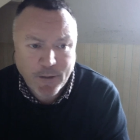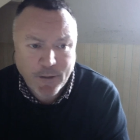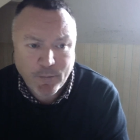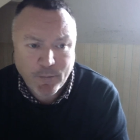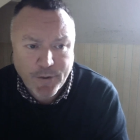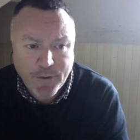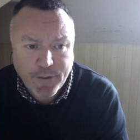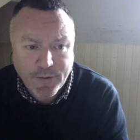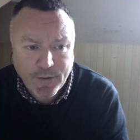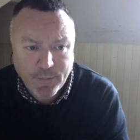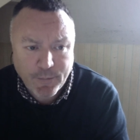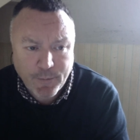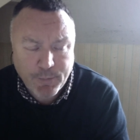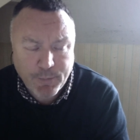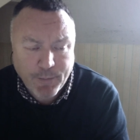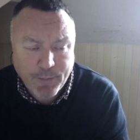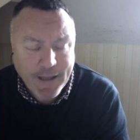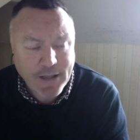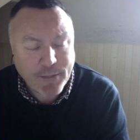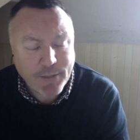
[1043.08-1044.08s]
I think
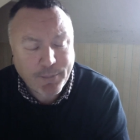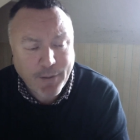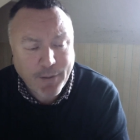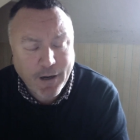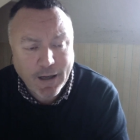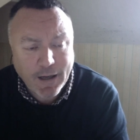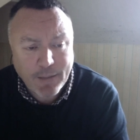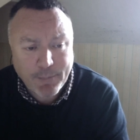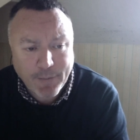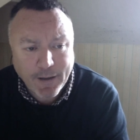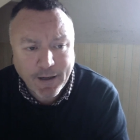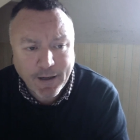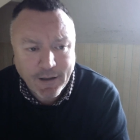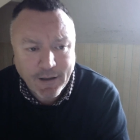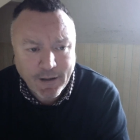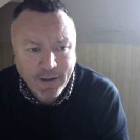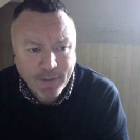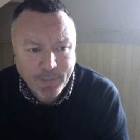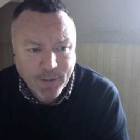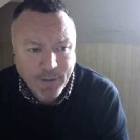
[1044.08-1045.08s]
with Pay the
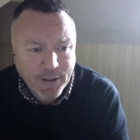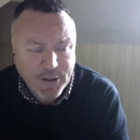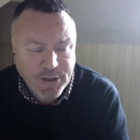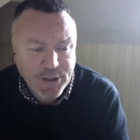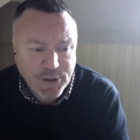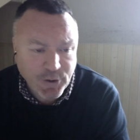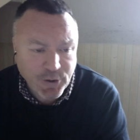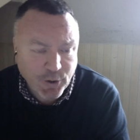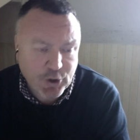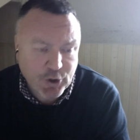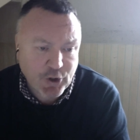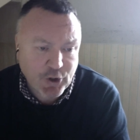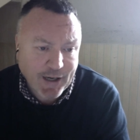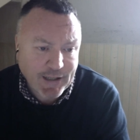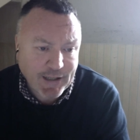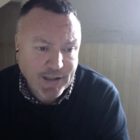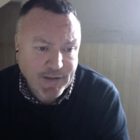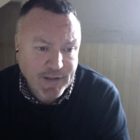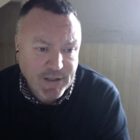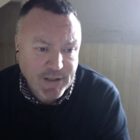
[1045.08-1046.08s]
Piper, because he's not
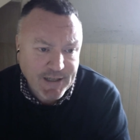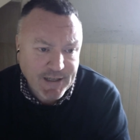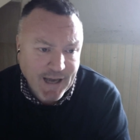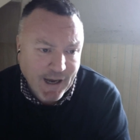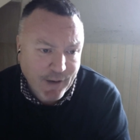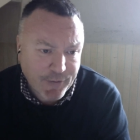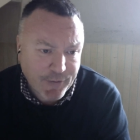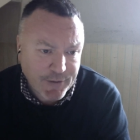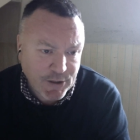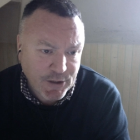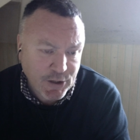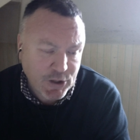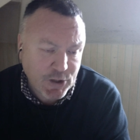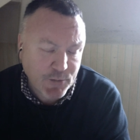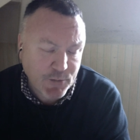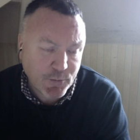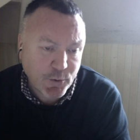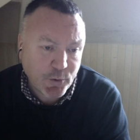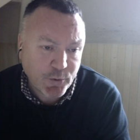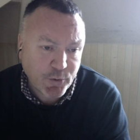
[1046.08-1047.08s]
trained in the South, it's a
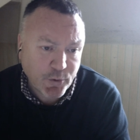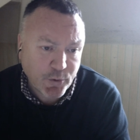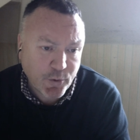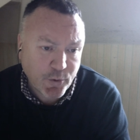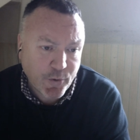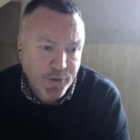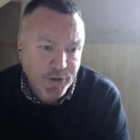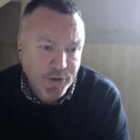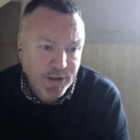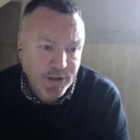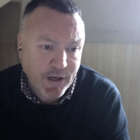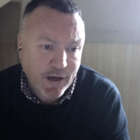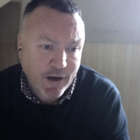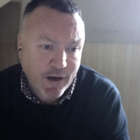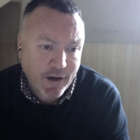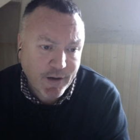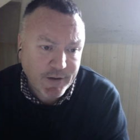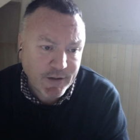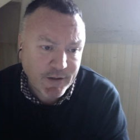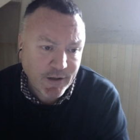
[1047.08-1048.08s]
small northern
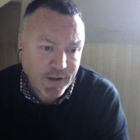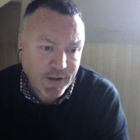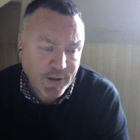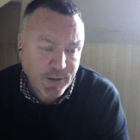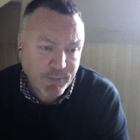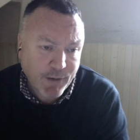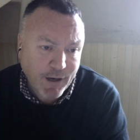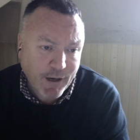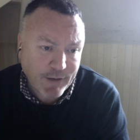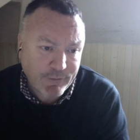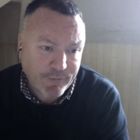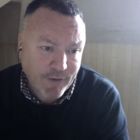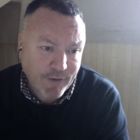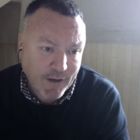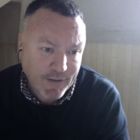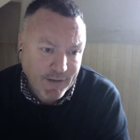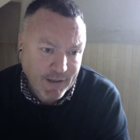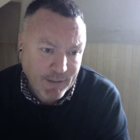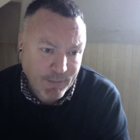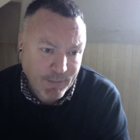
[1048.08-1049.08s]
yard, you might
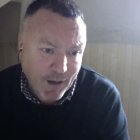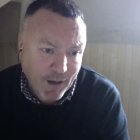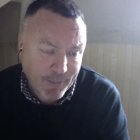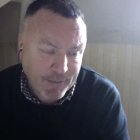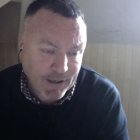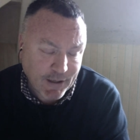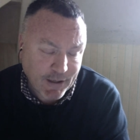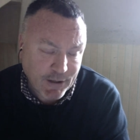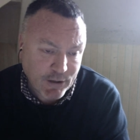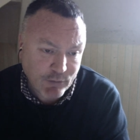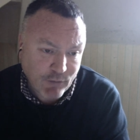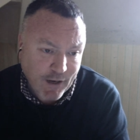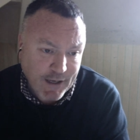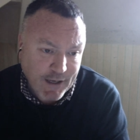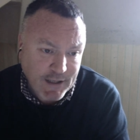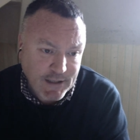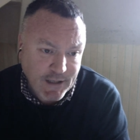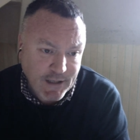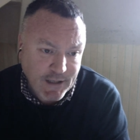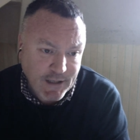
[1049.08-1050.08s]
find that he might be
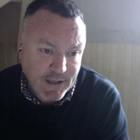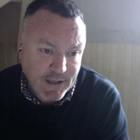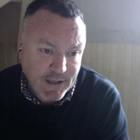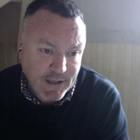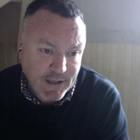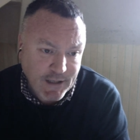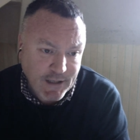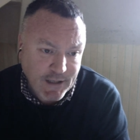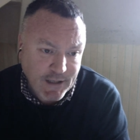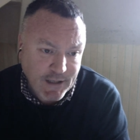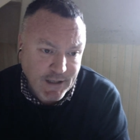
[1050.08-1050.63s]
underrated. It